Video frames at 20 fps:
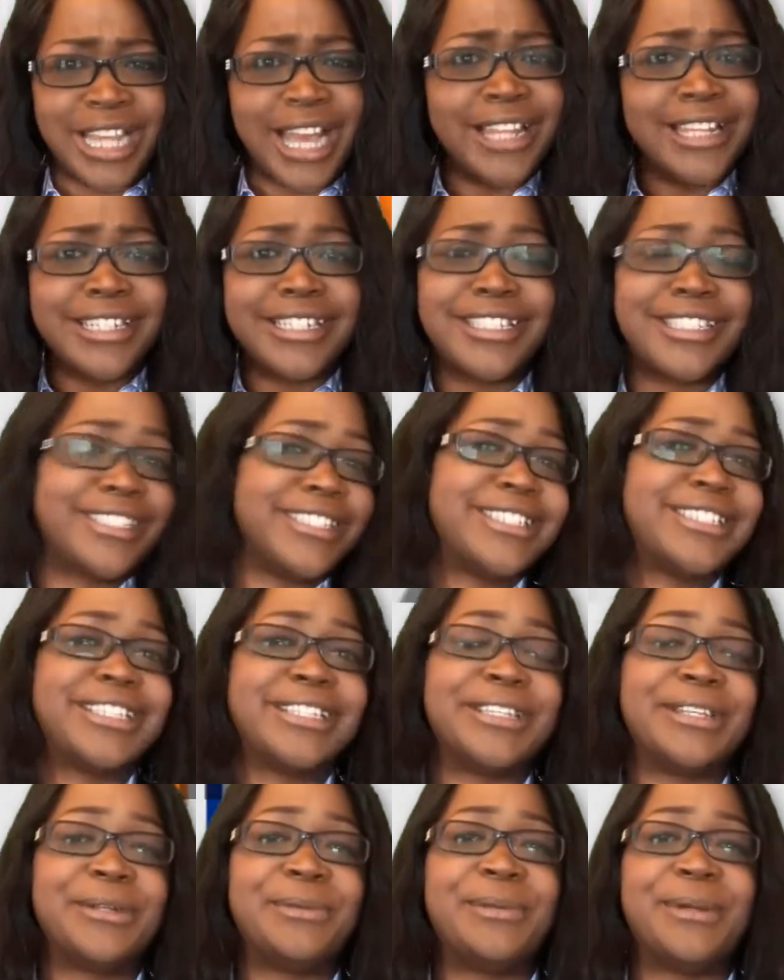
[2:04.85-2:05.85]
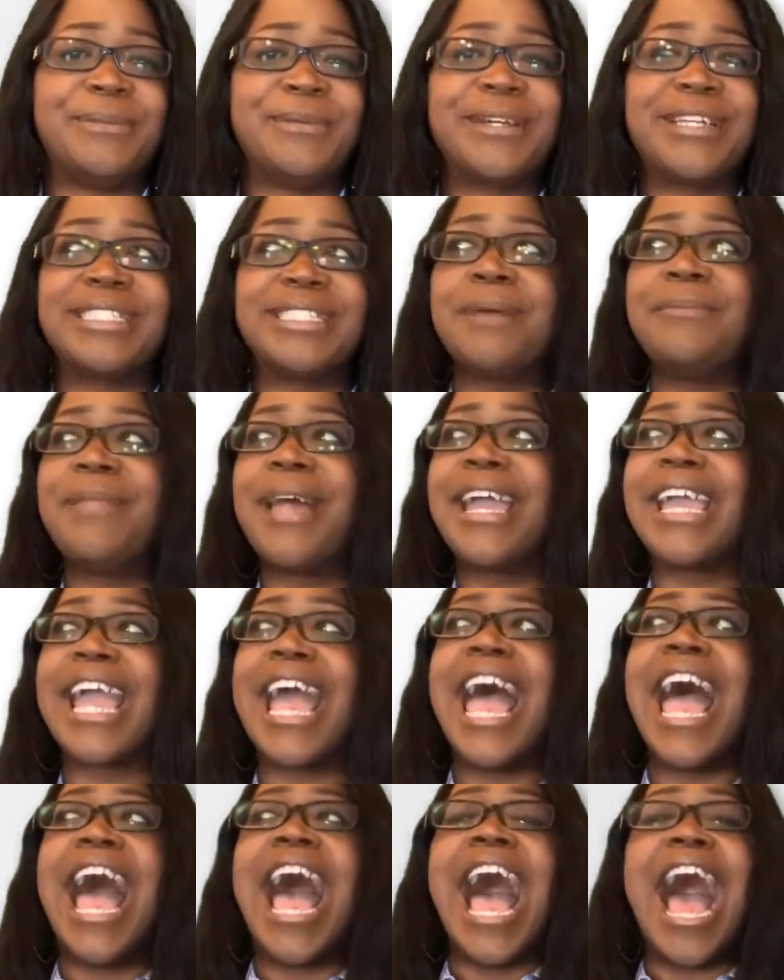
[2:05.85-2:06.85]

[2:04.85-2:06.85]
jealous just a little bit, because I'm like,